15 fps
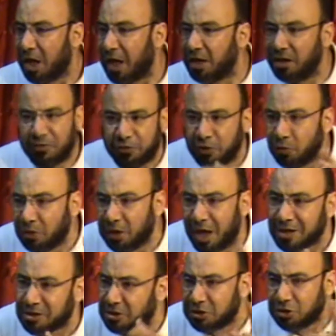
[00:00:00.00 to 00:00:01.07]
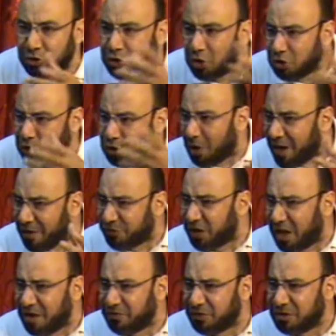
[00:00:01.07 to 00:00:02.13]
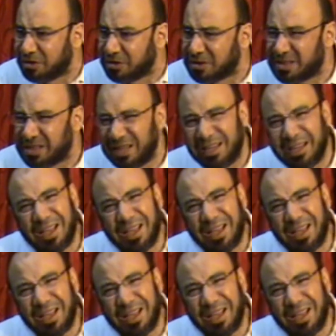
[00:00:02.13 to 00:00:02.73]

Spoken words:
And if you will ask, do you have the evidence?